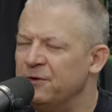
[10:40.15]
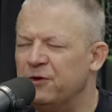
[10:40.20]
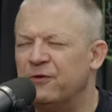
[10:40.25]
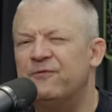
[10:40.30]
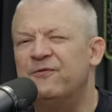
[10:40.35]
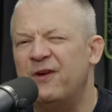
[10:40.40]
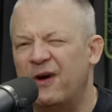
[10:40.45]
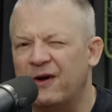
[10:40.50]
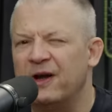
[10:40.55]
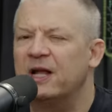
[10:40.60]
you're
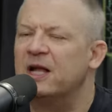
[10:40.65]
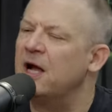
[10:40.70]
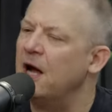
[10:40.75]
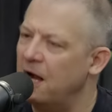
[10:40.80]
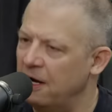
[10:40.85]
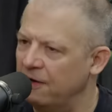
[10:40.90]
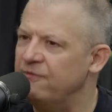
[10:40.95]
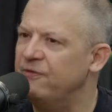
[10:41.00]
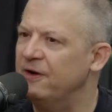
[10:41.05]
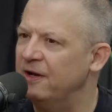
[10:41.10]
very
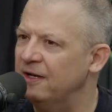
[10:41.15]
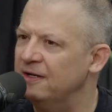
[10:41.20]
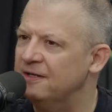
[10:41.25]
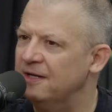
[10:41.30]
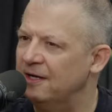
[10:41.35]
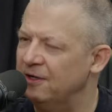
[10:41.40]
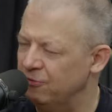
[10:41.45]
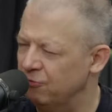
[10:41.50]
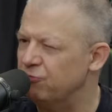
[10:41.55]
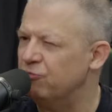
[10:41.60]
confident
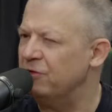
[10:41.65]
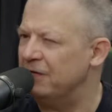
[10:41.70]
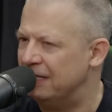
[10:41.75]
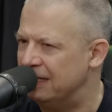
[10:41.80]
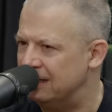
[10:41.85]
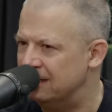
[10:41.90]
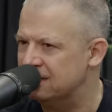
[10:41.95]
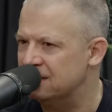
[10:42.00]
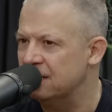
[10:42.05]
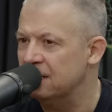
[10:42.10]
and it
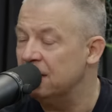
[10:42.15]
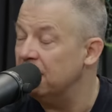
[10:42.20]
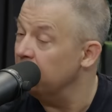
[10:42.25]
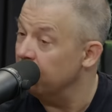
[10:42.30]
reads.